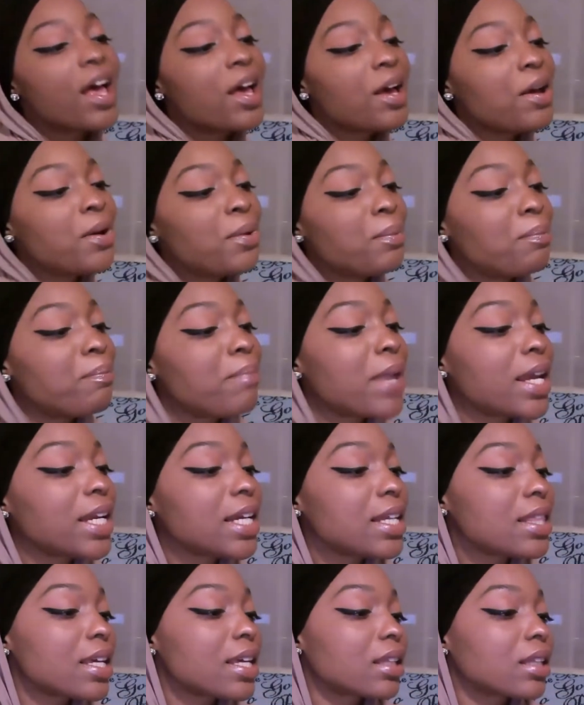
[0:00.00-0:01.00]

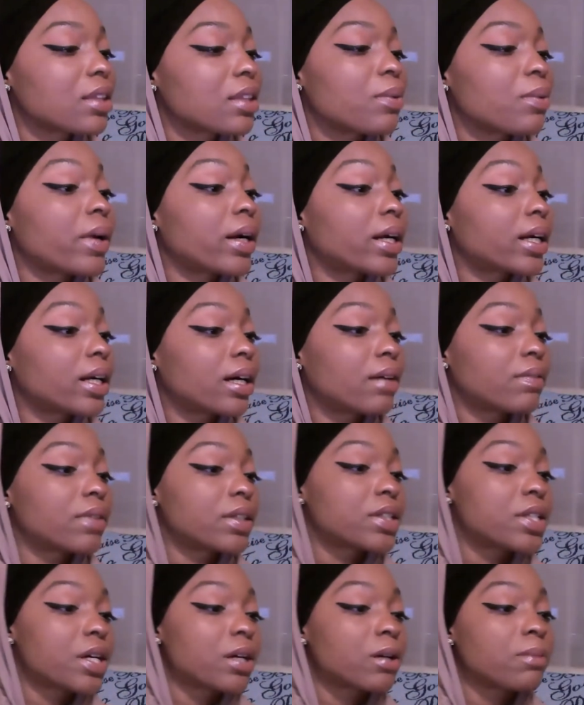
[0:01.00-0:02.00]
Many think the wearing of the
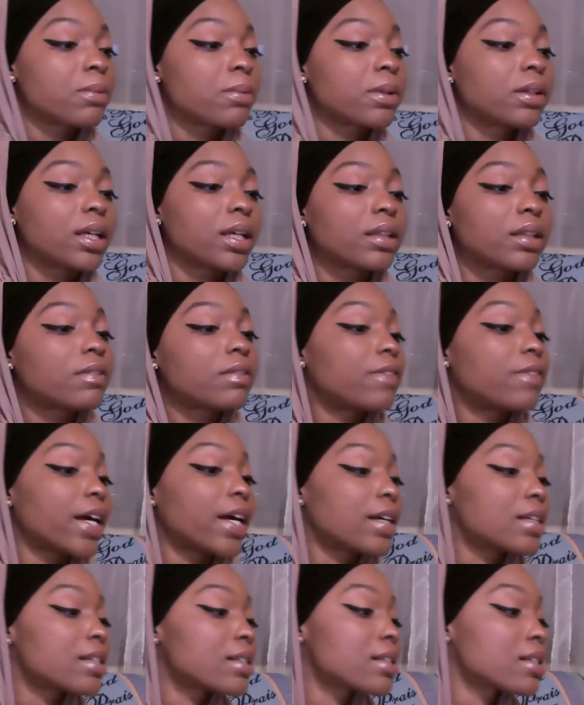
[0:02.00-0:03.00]
turban and the
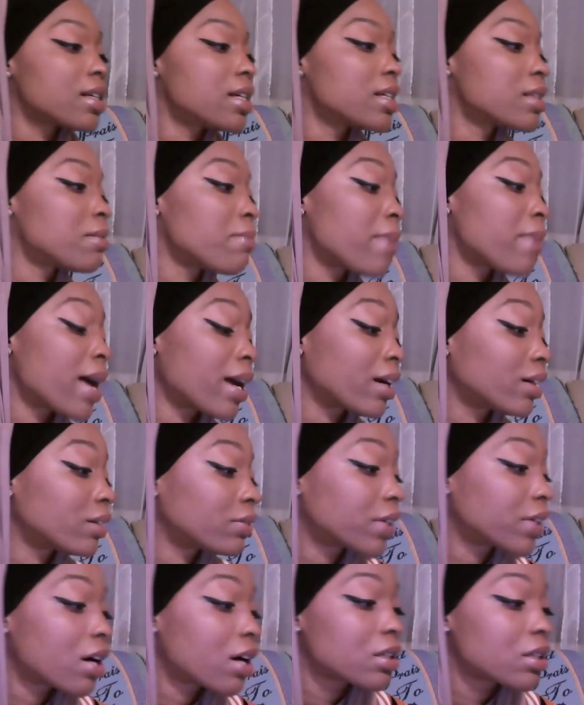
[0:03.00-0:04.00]
fez is a matter of
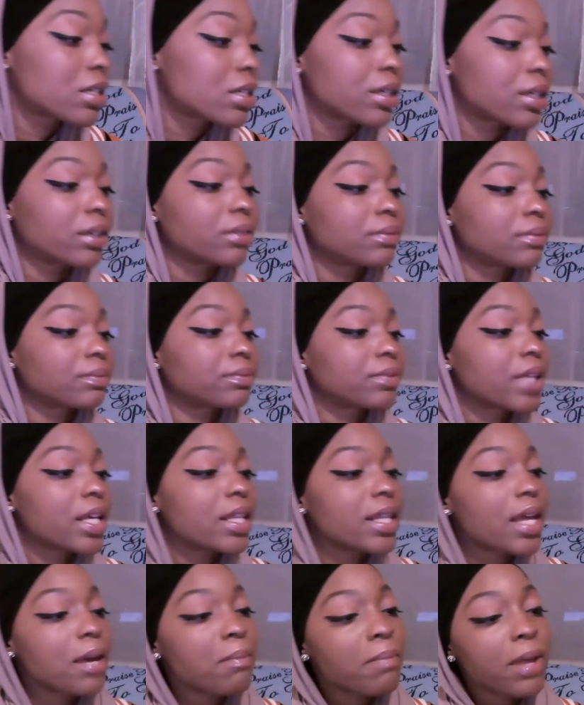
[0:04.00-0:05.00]
culture, and
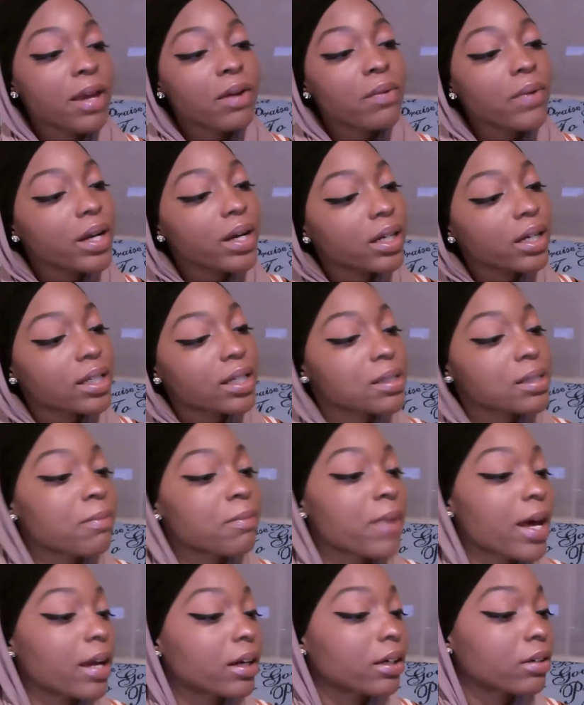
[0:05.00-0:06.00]
they may wear it as a
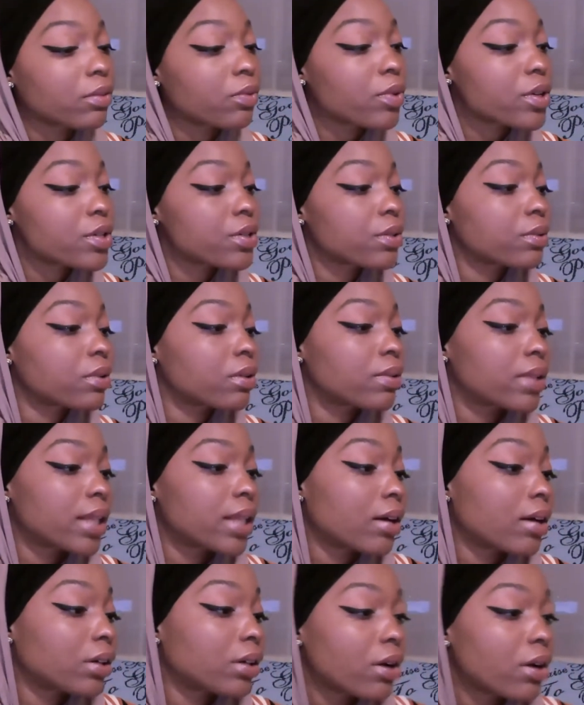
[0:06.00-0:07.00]
matter of ritual
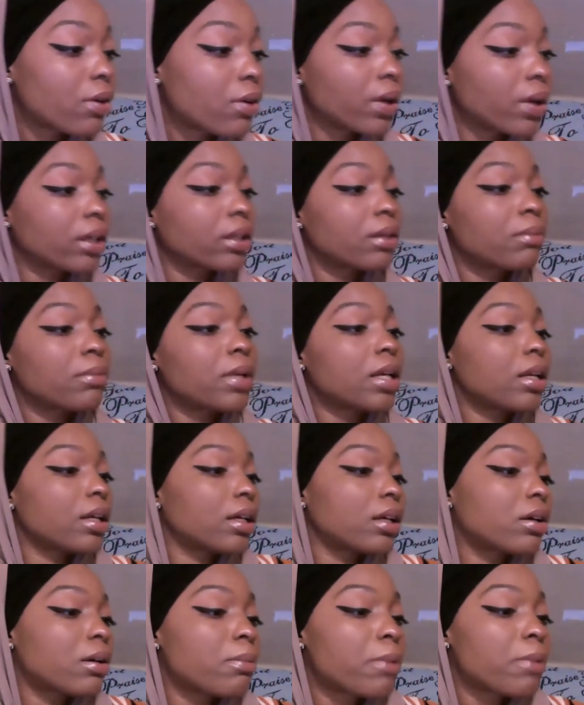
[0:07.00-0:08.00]
without knowing the meaning
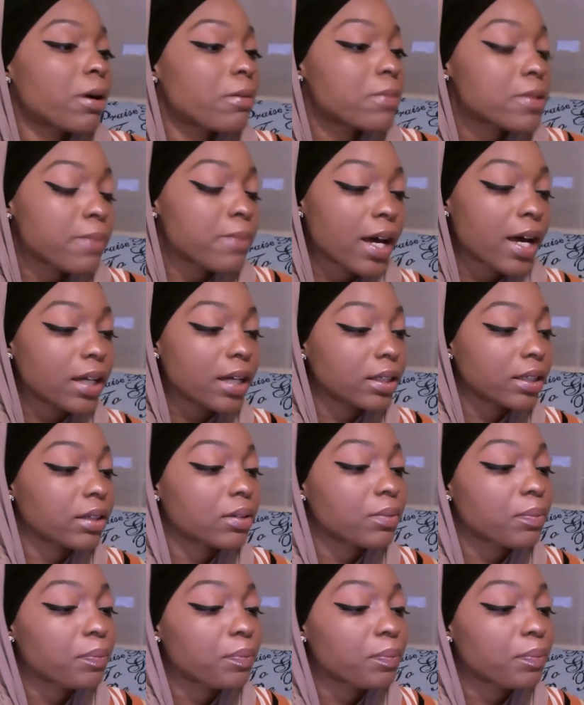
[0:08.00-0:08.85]
or purpose behind it.